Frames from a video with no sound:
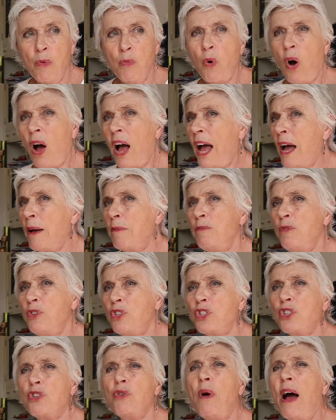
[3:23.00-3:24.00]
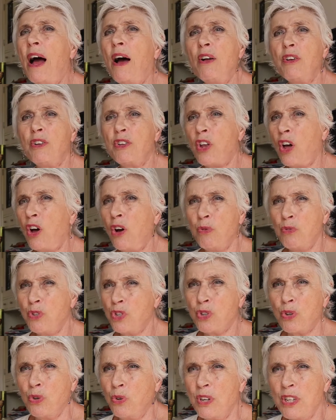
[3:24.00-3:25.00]
what happens throughout the whole
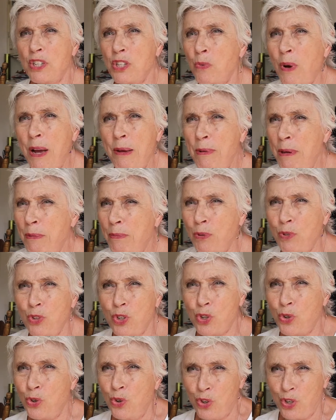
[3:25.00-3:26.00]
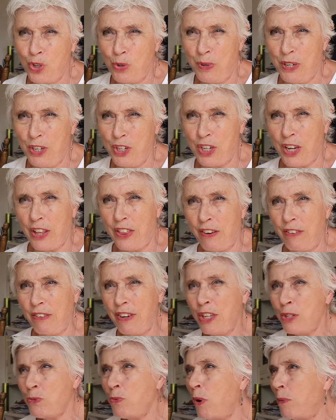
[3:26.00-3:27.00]
school. It's the way people talk to each other,
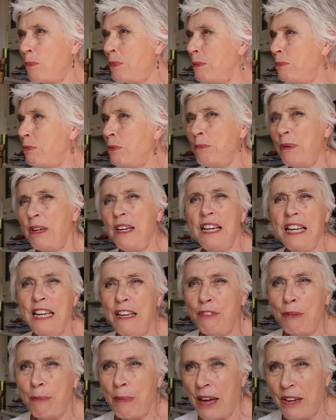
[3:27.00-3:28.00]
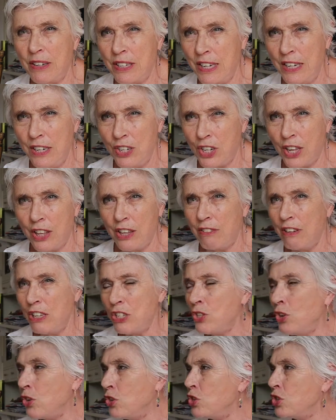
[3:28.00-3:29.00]
it's what people believe about each other.
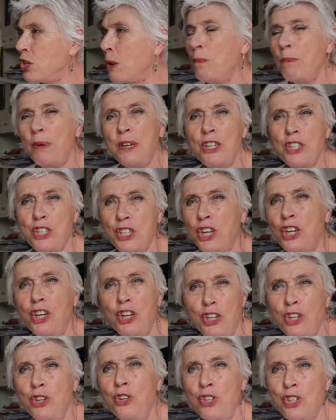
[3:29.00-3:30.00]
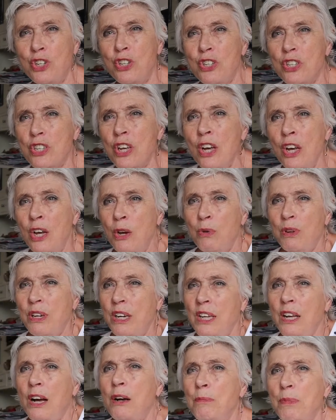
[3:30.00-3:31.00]
It's not jumping to conclusions when
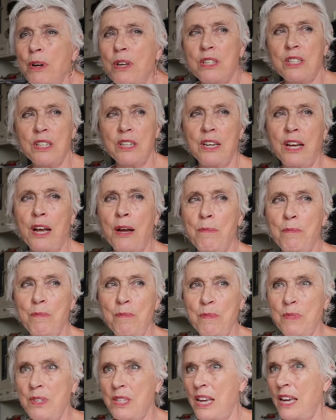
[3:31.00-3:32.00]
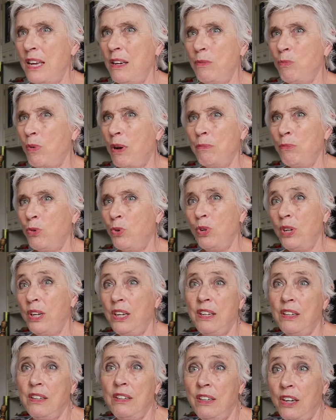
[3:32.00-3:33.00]
a young person comes in one
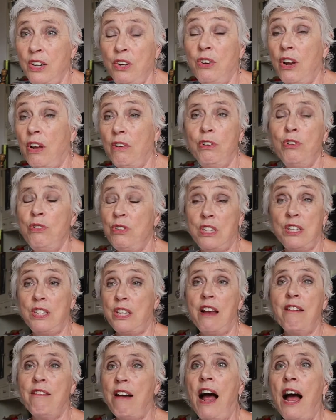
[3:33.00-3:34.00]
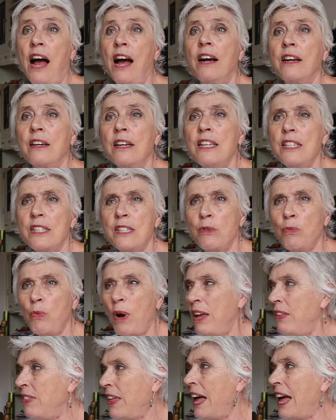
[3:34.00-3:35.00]
morning and loses their rag. It's the
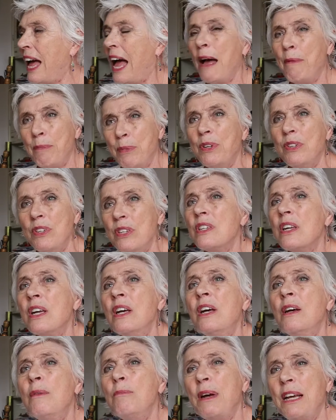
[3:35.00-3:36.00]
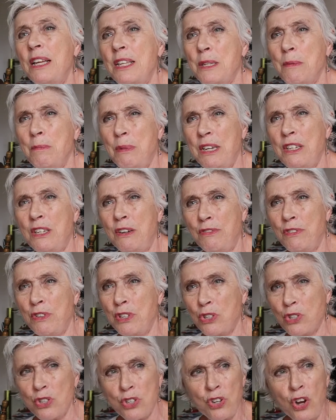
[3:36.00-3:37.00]
way that happens makes a big
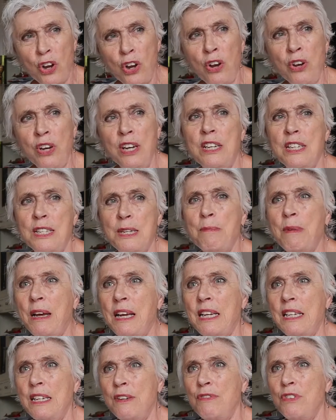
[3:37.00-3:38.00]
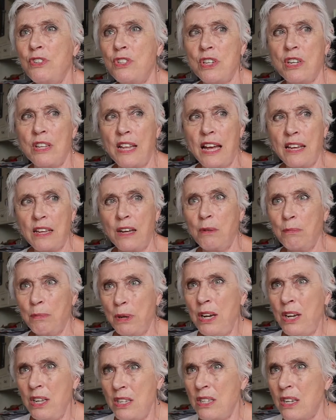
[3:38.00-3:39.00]
difference, because not only does it make a difference to that young
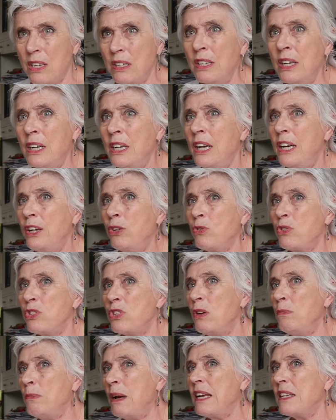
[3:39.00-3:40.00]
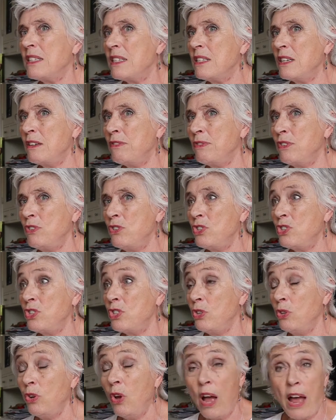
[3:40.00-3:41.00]
person, it also makes a difference
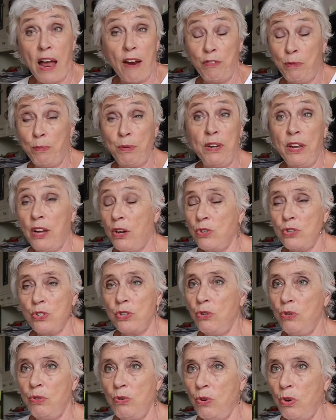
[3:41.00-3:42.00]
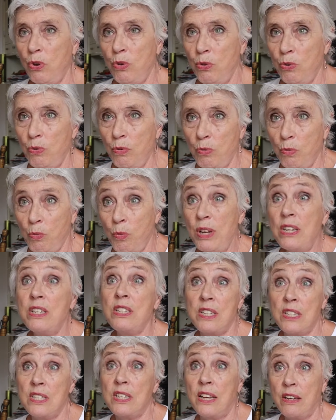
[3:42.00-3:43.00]
to everybody else who
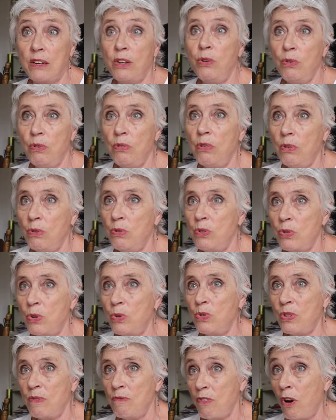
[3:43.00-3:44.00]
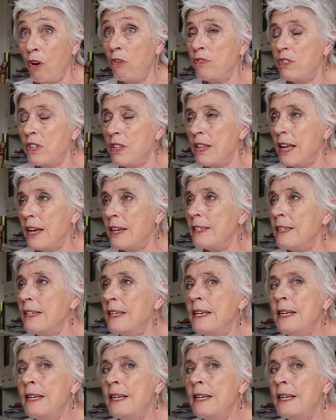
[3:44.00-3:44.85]
witnesses it, who's involved in that.